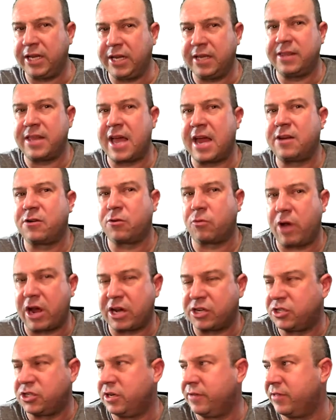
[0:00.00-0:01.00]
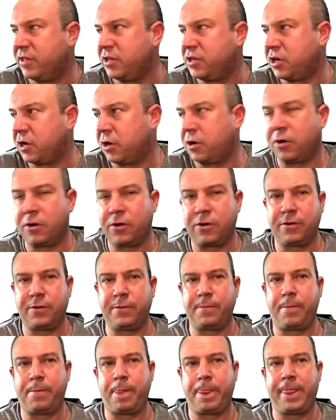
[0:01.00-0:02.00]
in that direction of the turn,
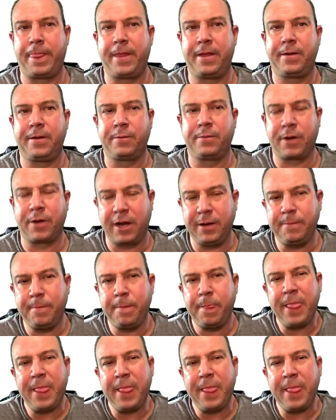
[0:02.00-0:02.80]
right?